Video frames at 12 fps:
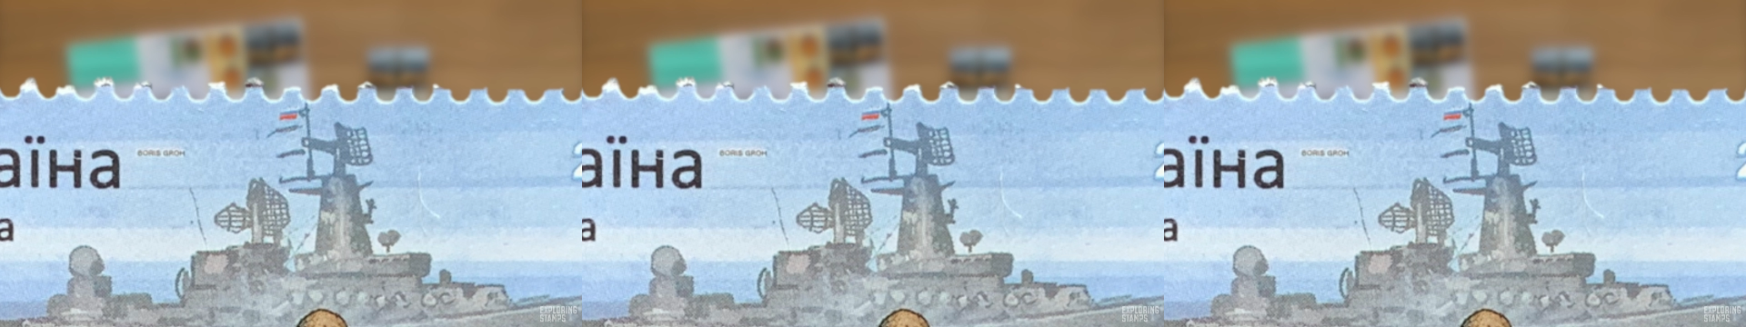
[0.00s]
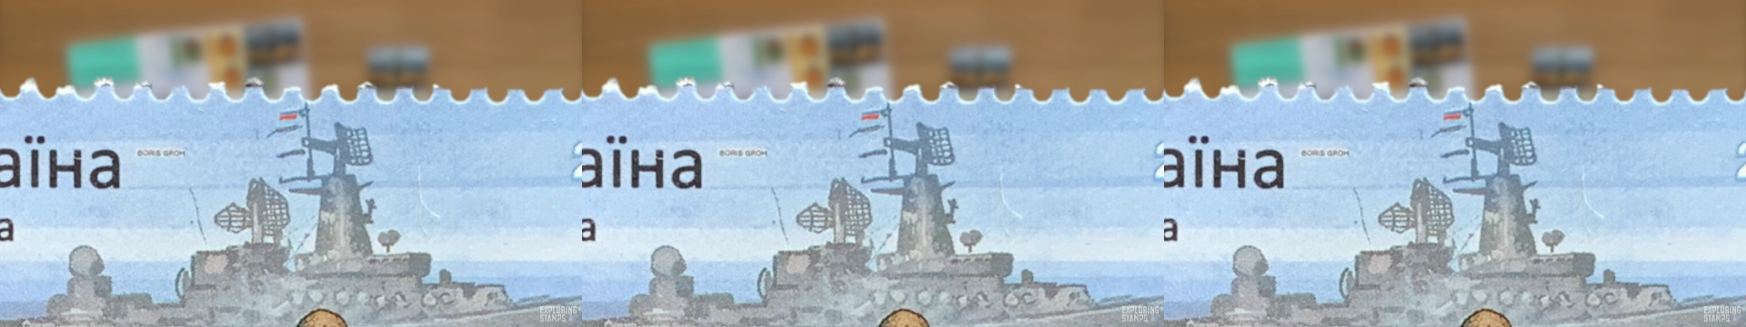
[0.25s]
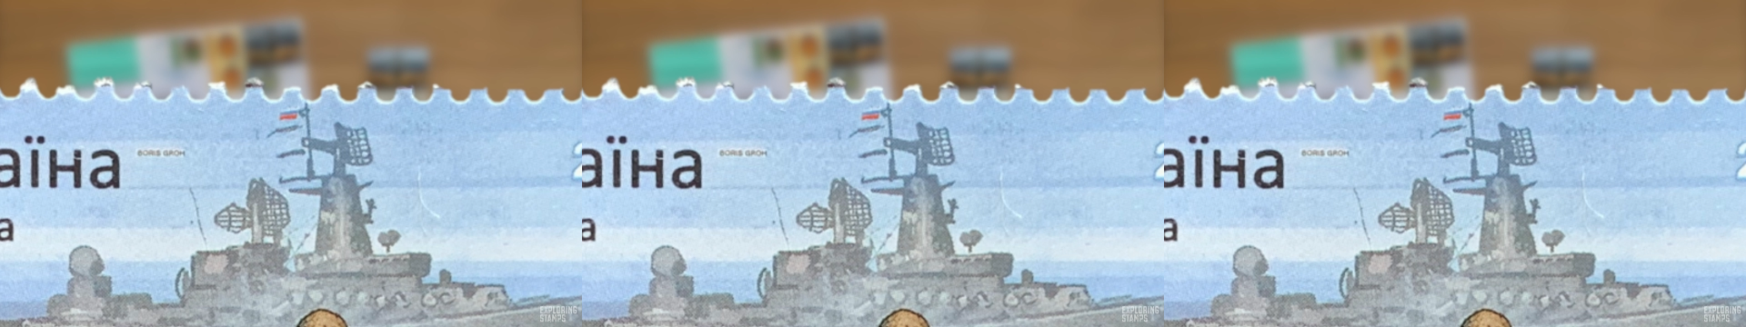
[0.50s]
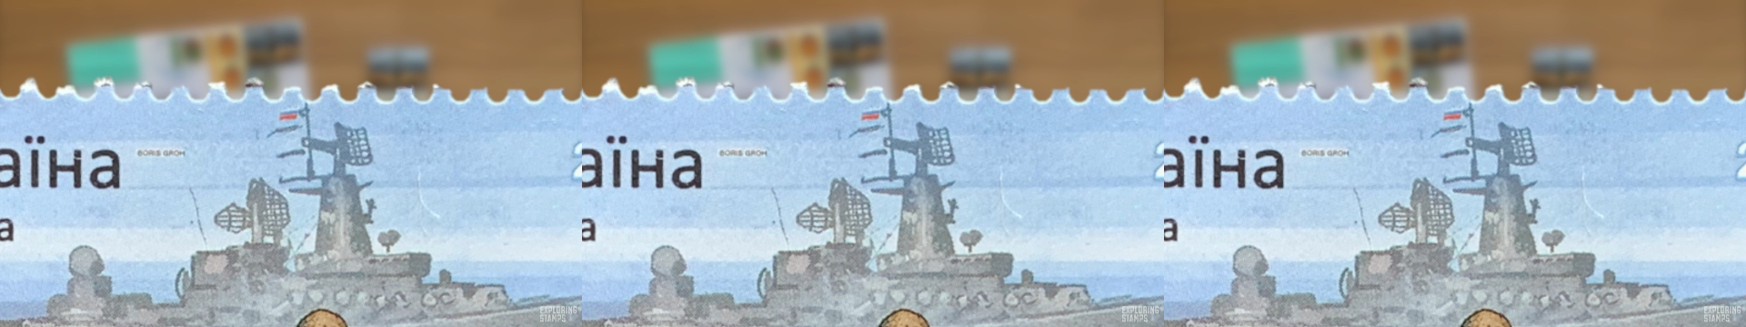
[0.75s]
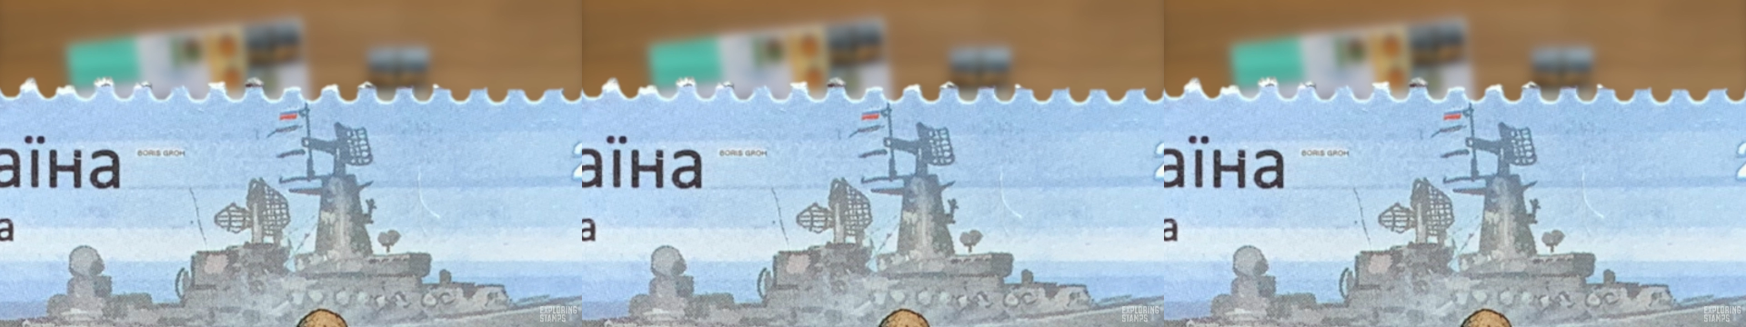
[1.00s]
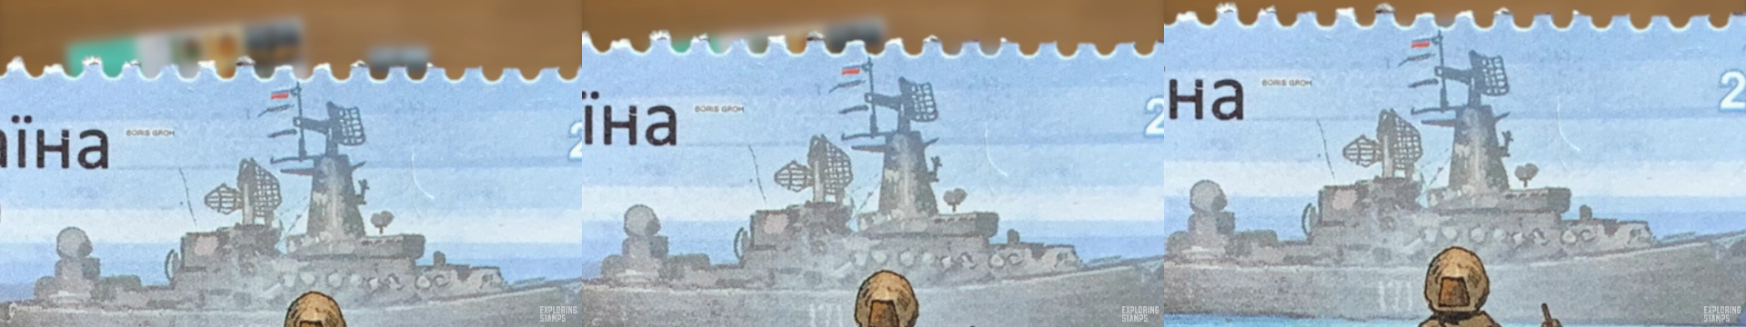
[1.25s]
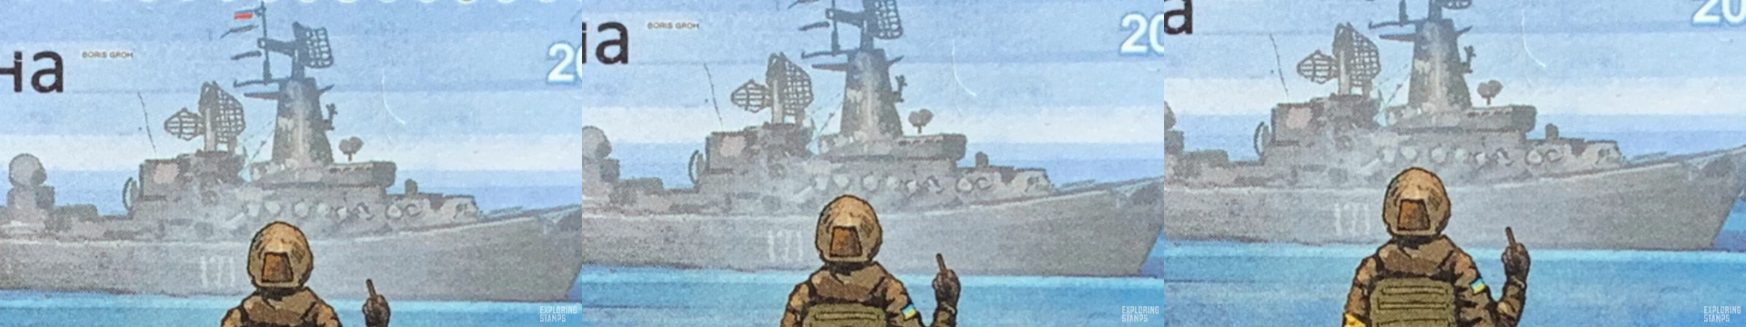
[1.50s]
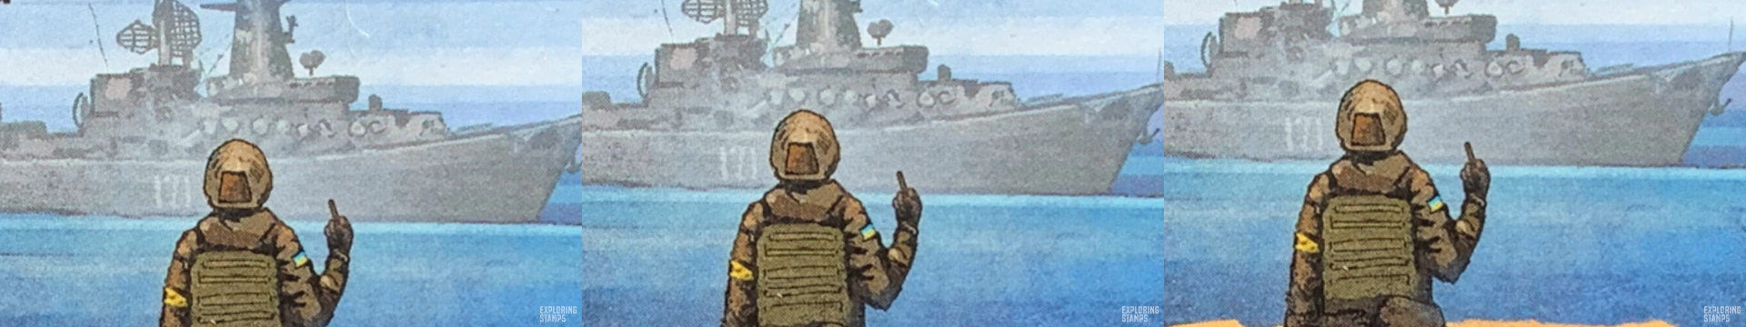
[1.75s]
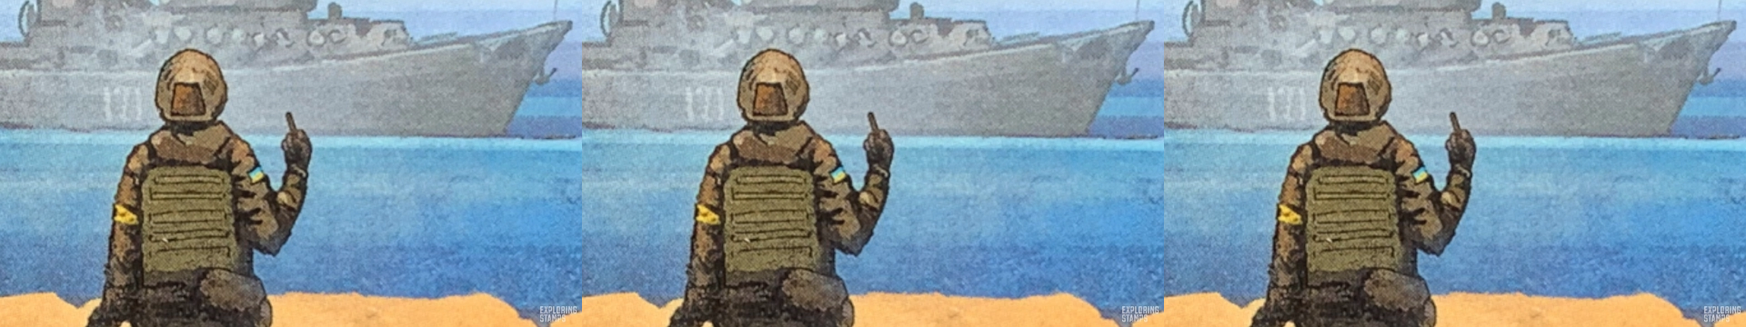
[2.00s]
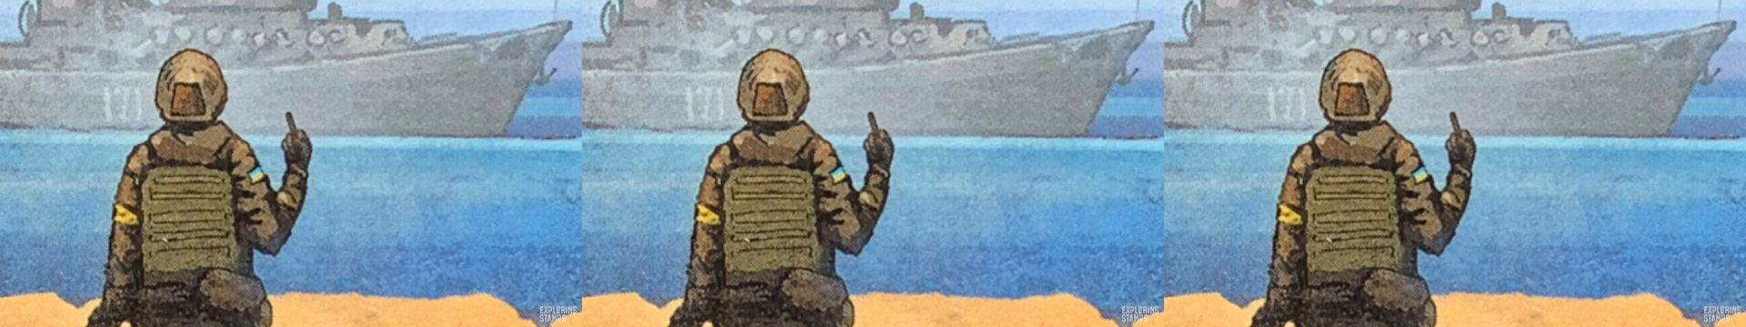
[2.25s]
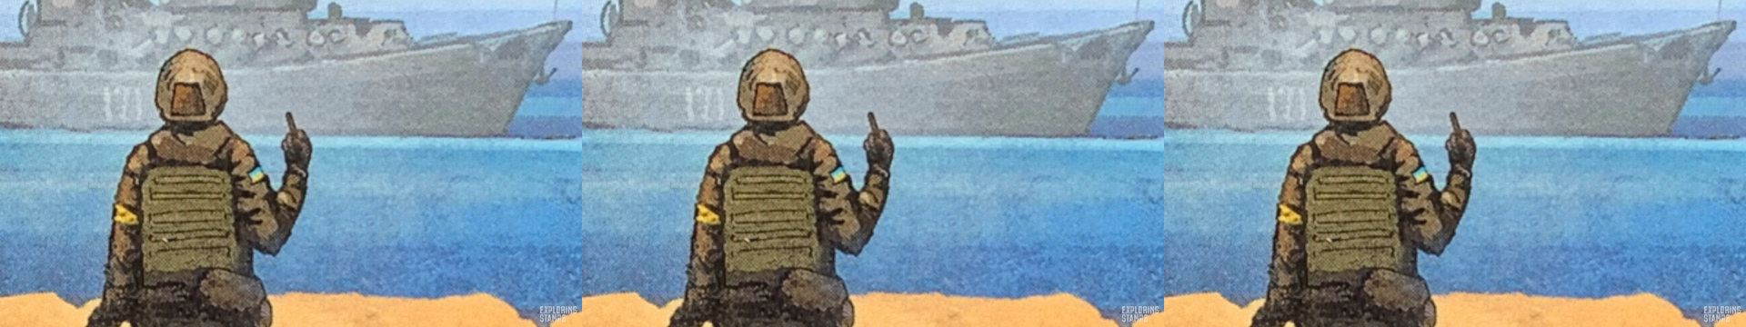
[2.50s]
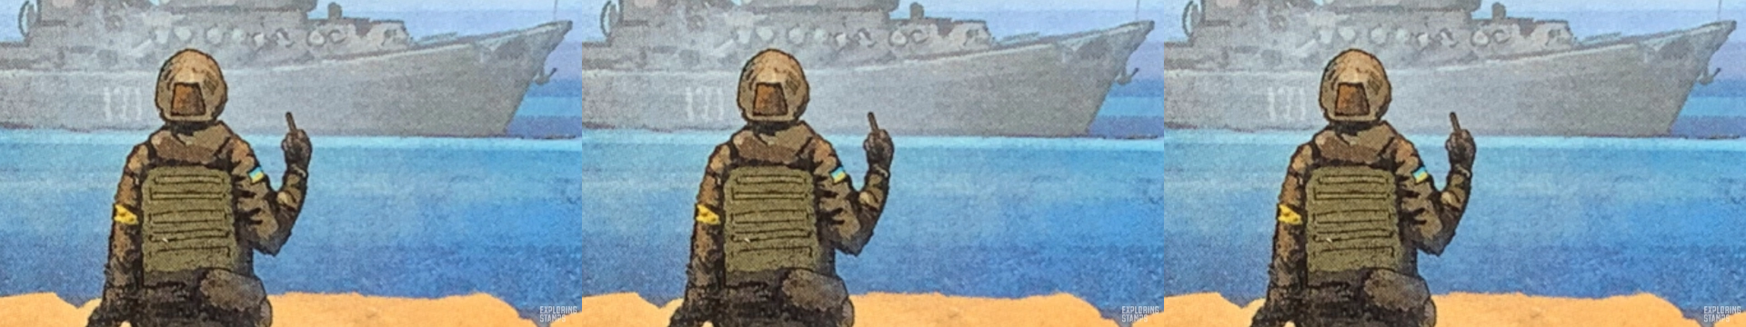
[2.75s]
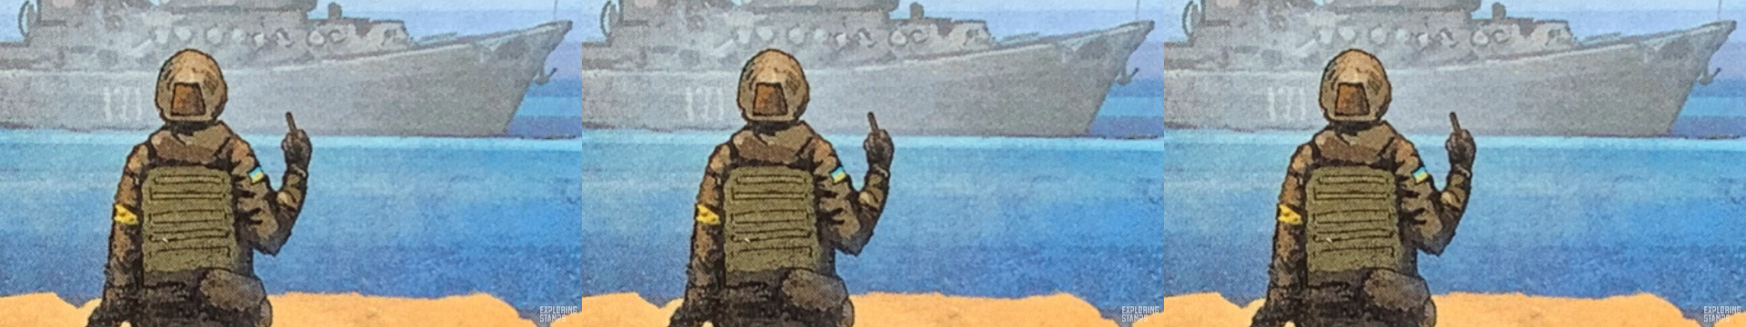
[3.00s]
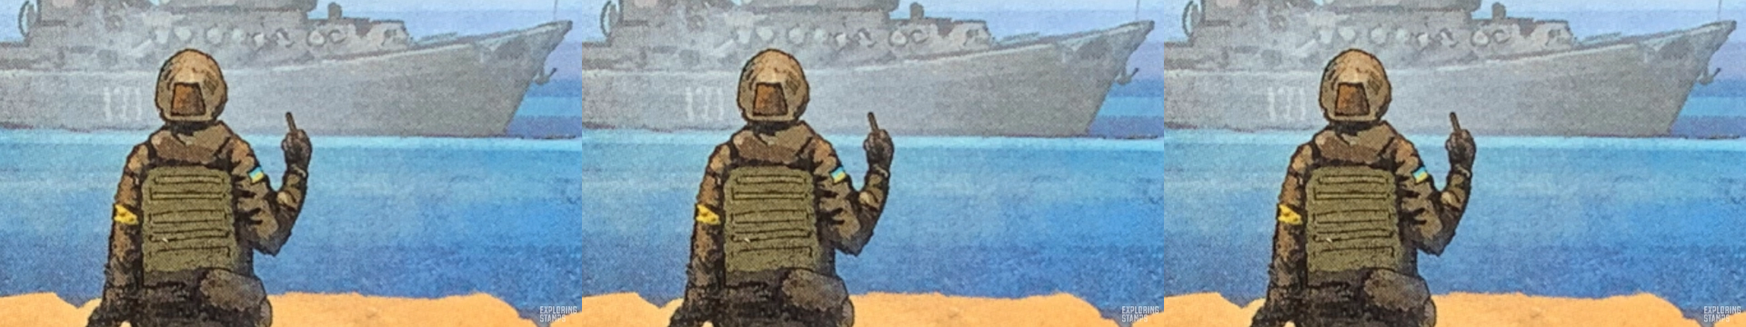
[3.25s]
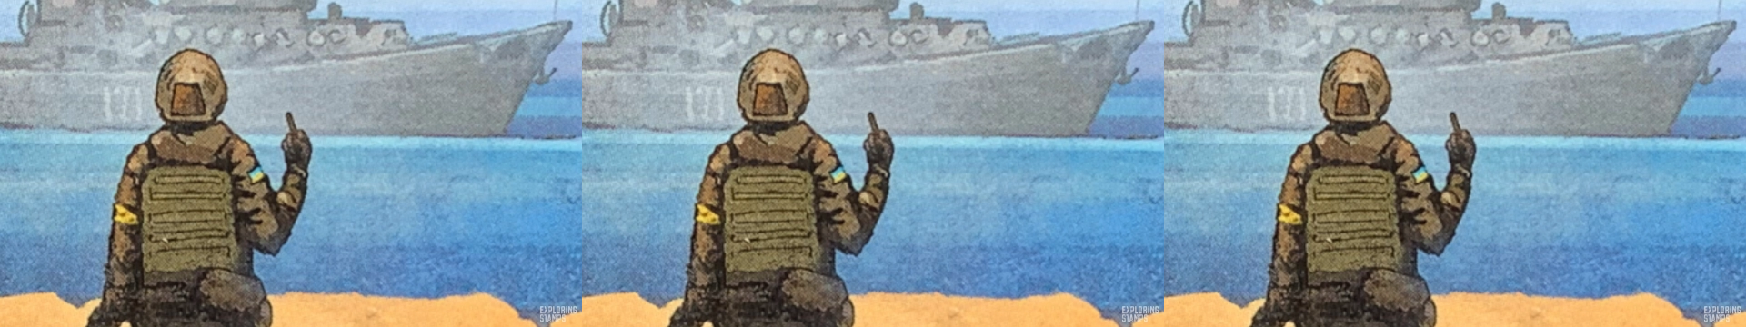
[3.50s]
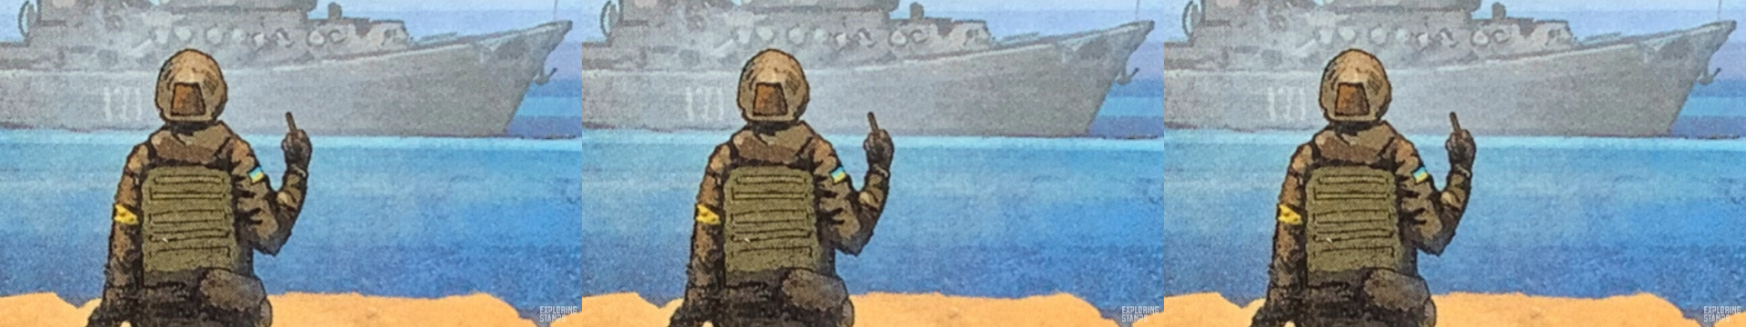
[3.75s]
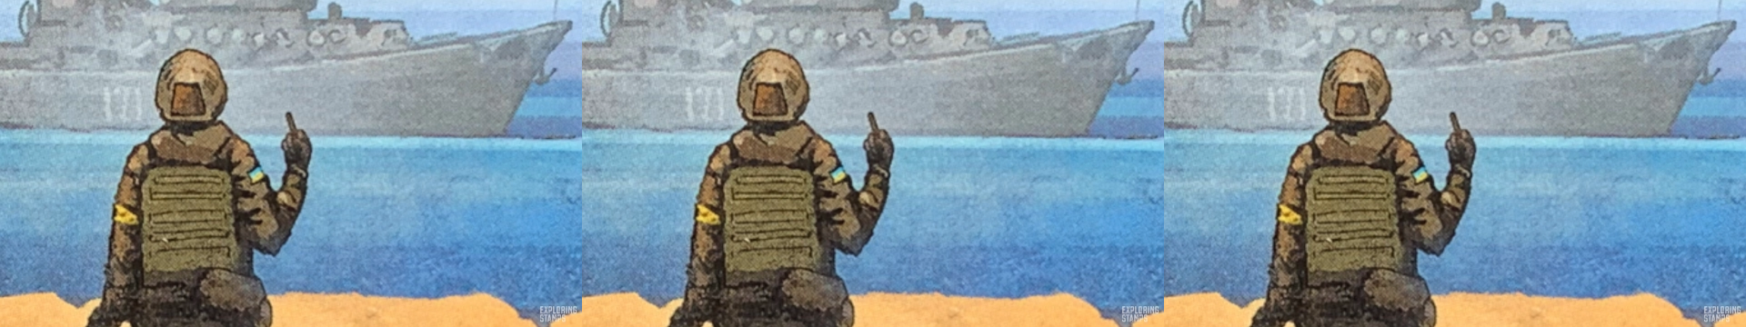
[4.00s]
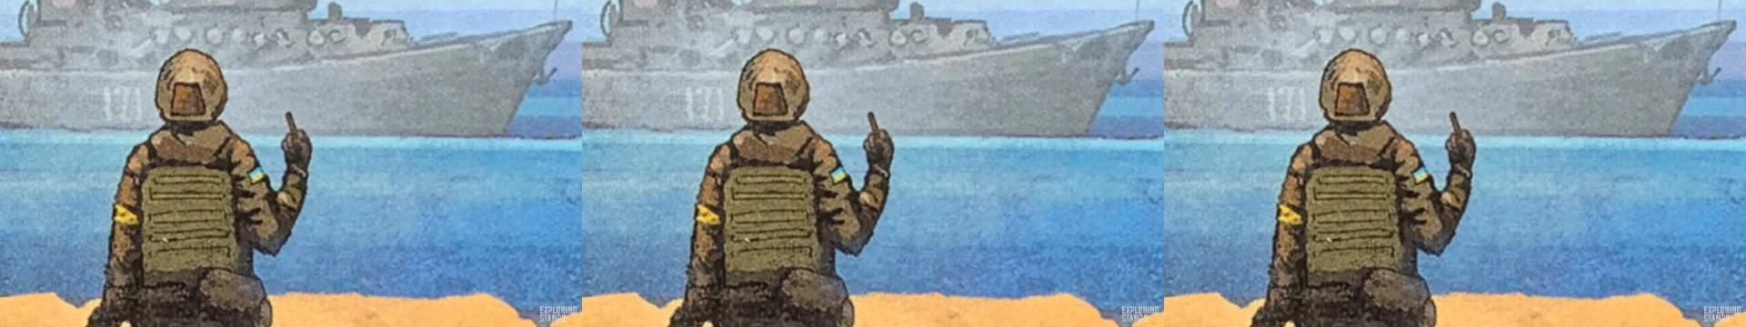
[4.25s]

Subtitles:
No face is visible, so there are no lips to read.